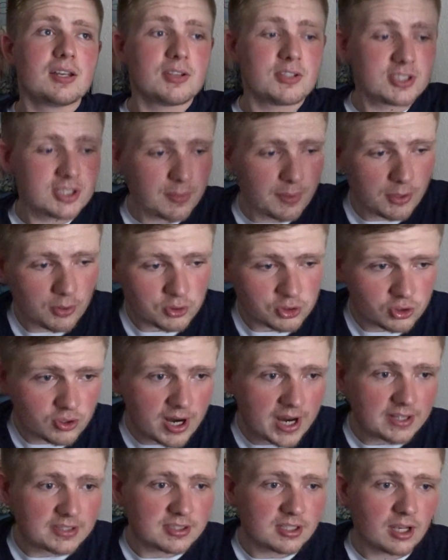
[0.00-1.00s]
some of those
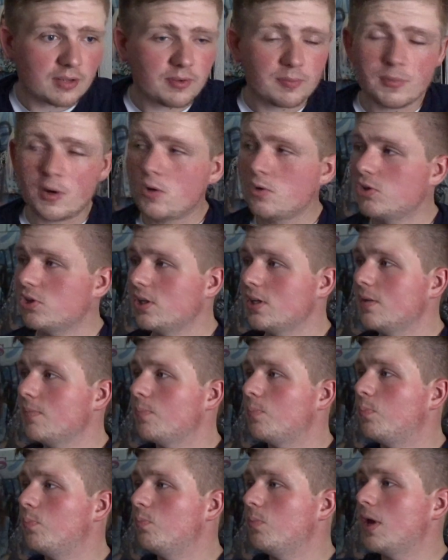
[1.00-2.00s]
tracks off Emotion
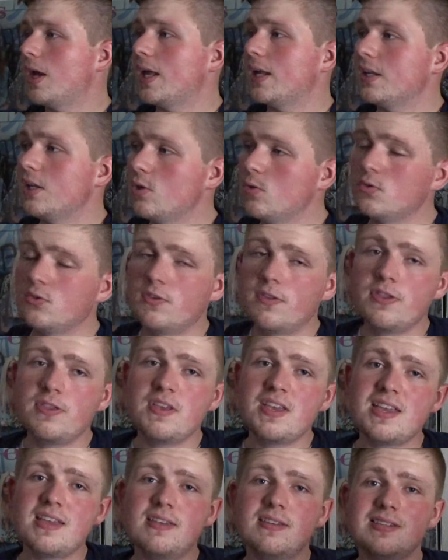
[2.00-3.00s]
and, and used
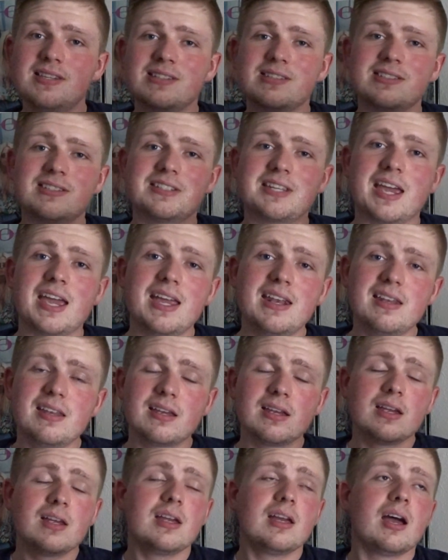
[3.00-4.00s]
these instead,
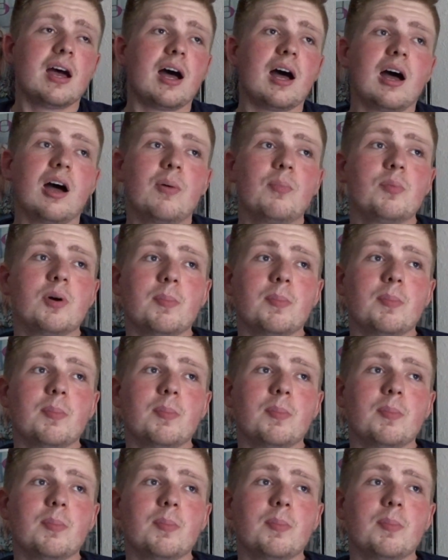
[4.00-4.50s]
um,